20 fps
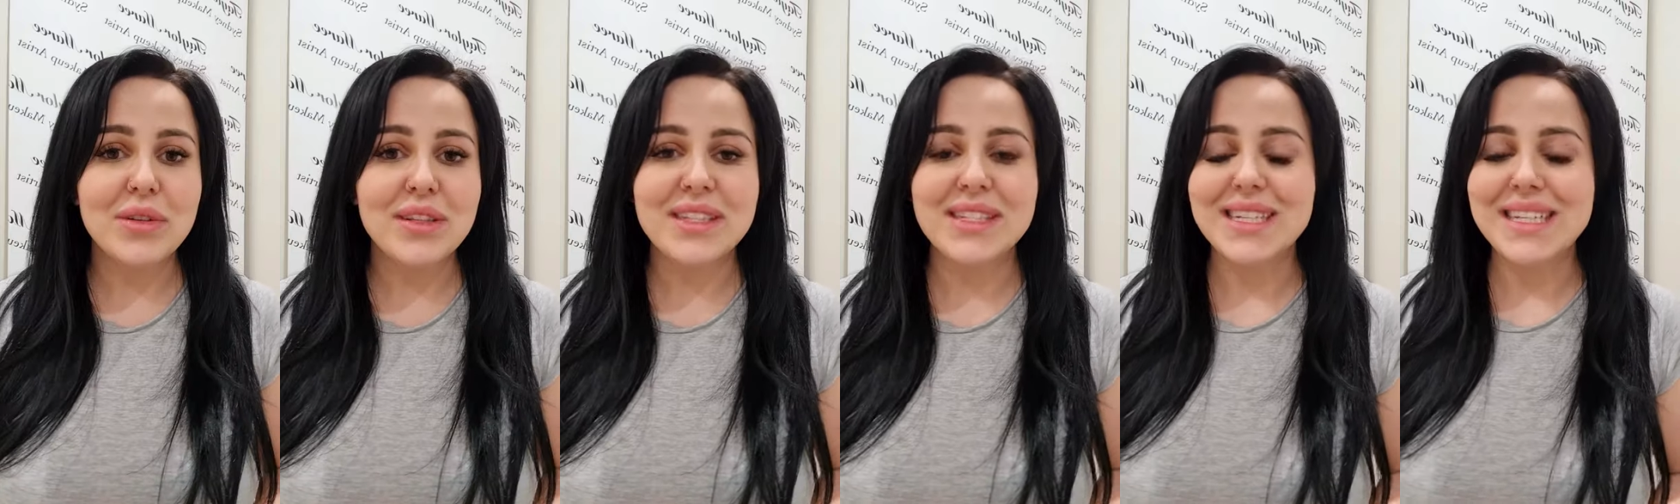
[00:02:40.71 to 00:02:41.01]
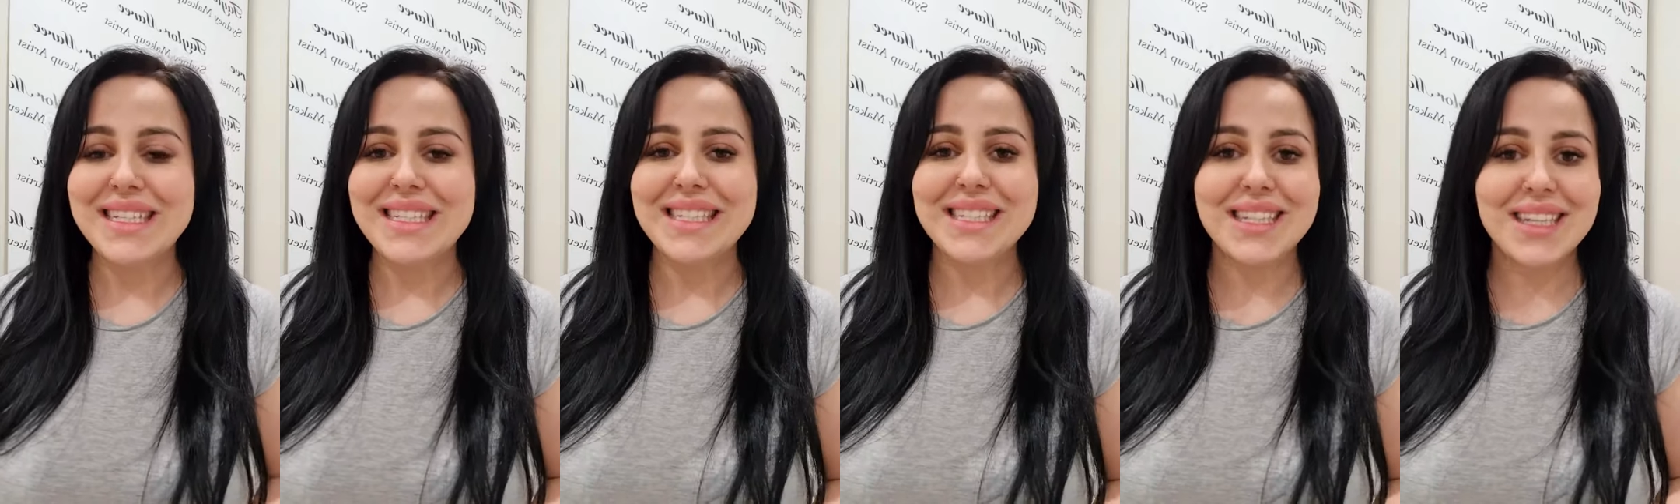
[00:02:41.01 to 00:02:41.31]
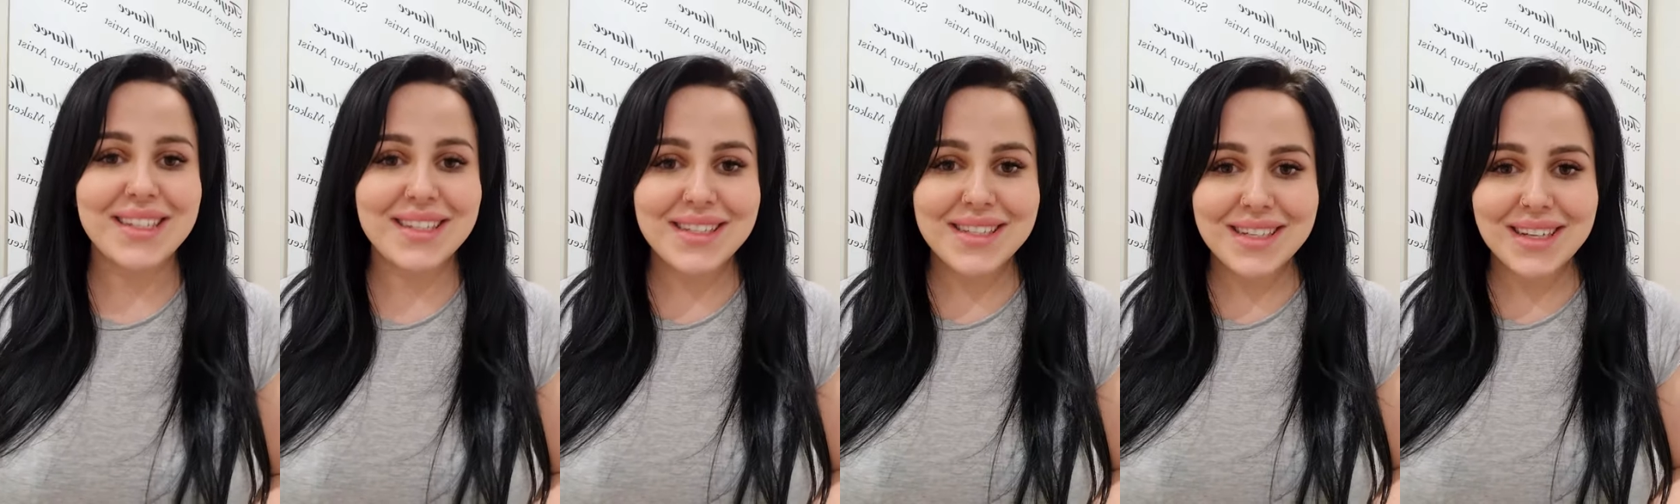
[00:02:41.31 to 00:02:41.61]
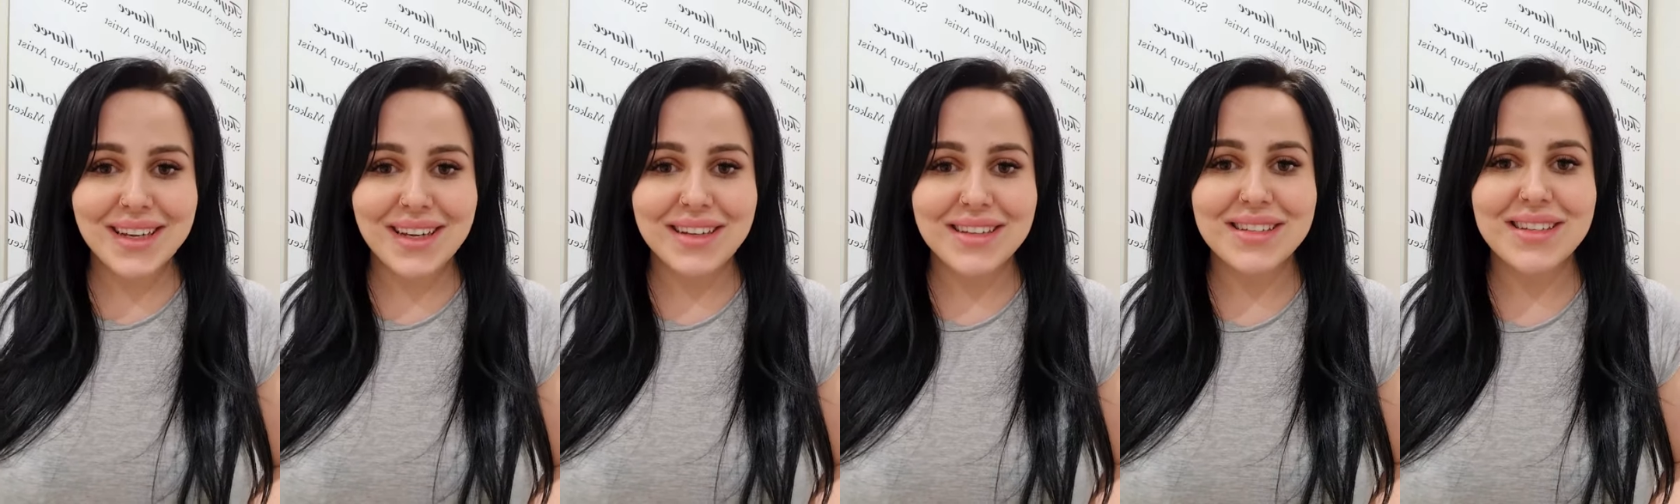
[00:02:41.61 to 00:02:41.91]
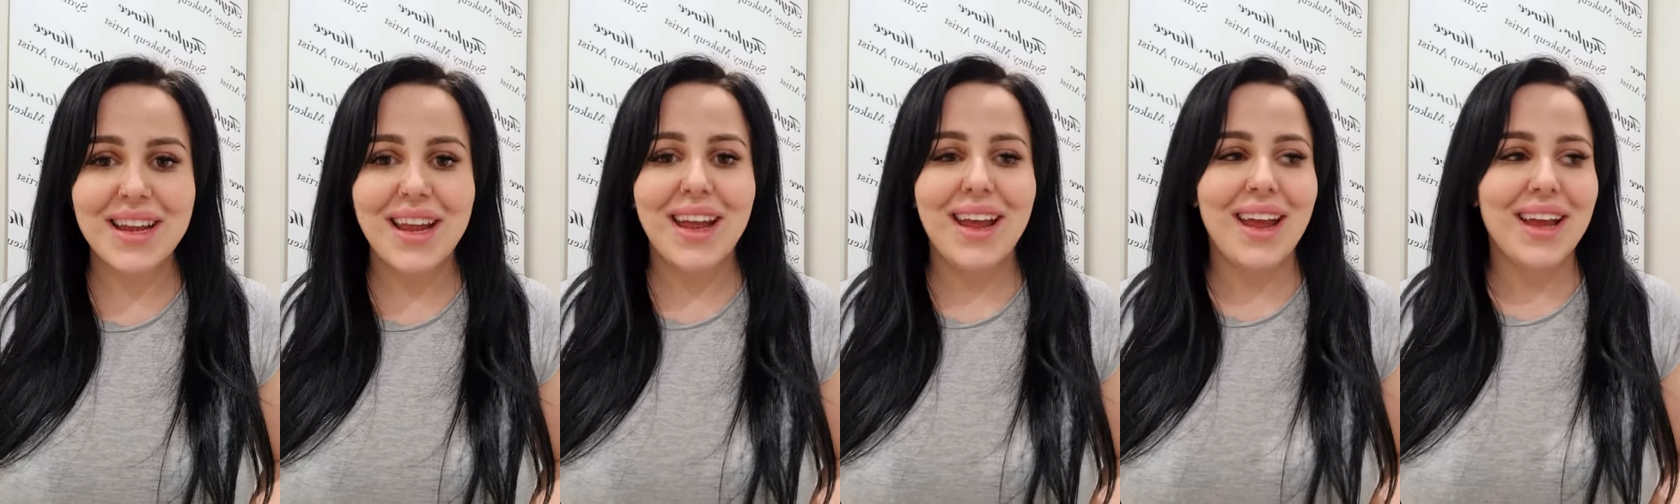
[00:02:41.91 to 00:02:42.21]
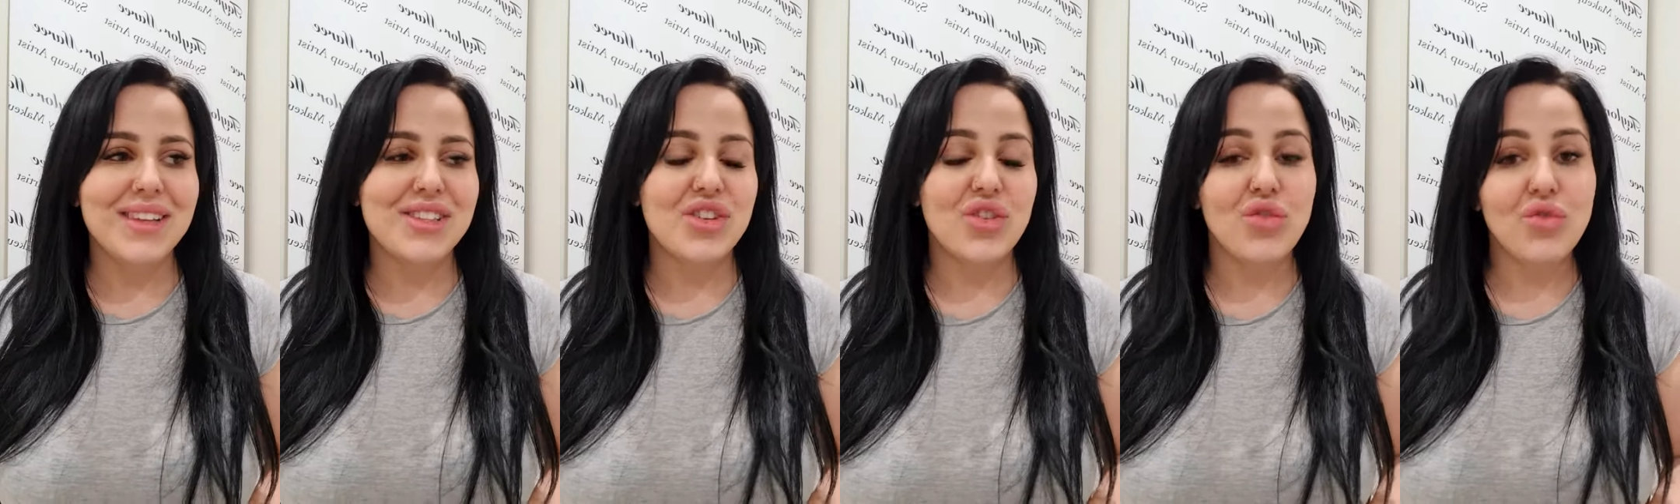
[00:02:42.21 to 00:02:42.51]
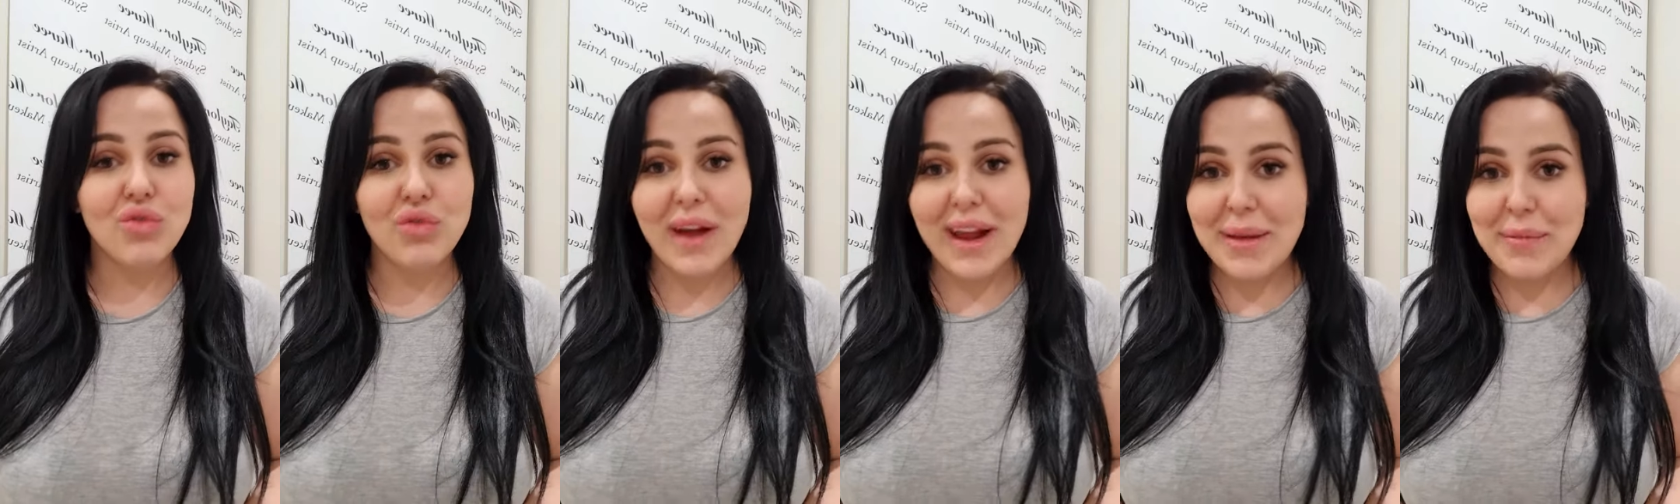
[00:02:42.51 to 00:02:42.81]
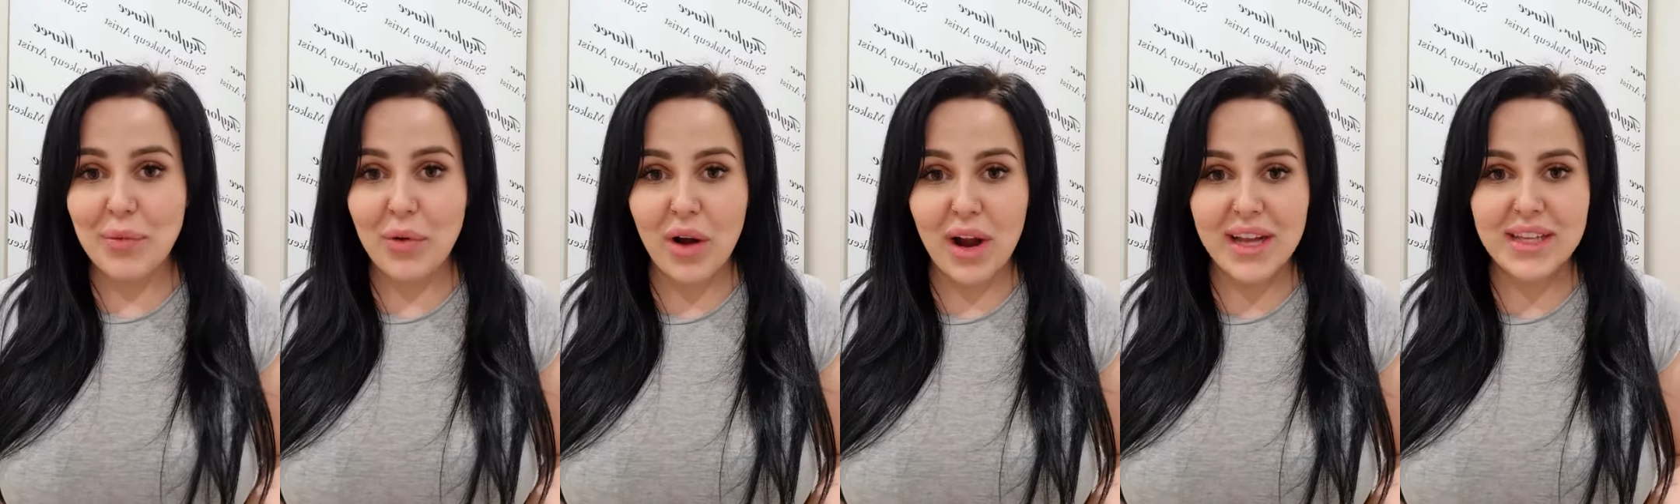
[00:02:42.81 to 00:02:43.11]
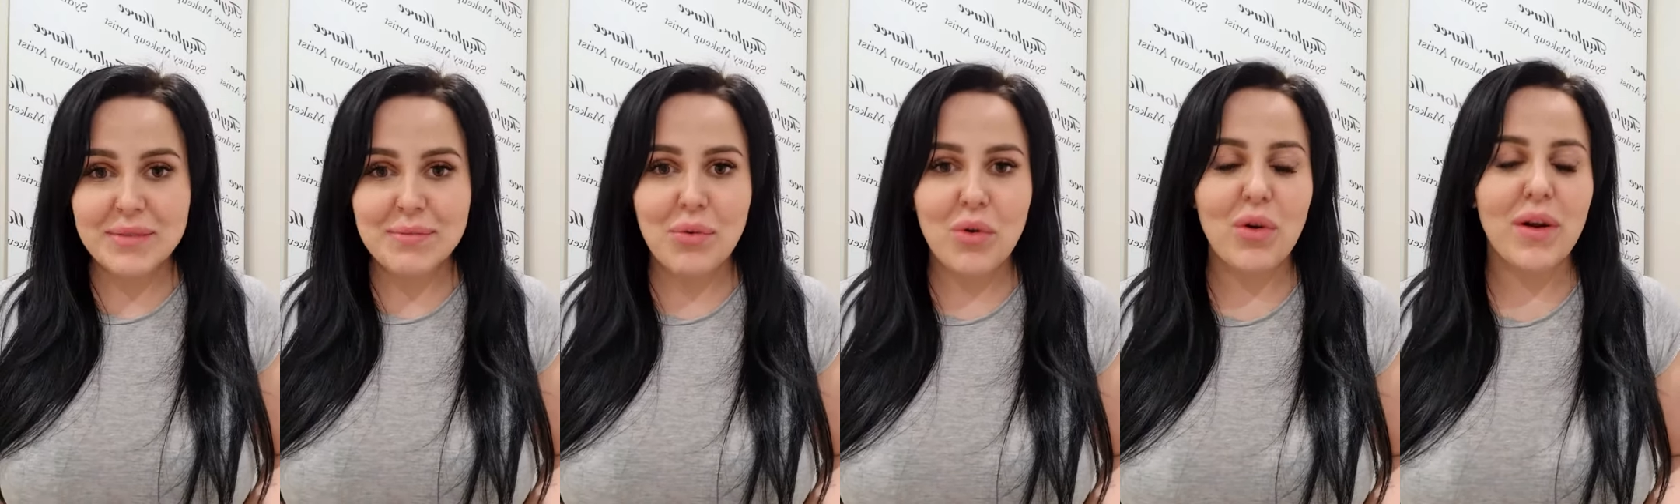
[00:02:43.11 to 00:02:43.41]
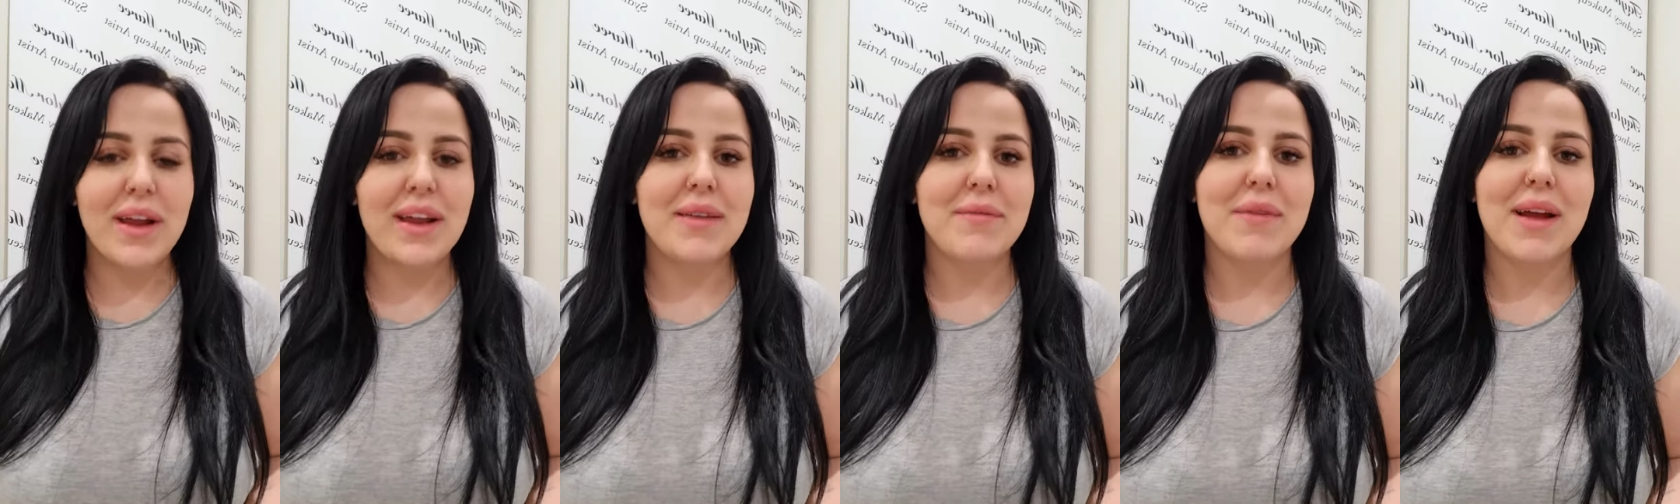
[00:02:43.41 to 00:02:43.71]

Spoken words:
it's consistent, it's a great price point.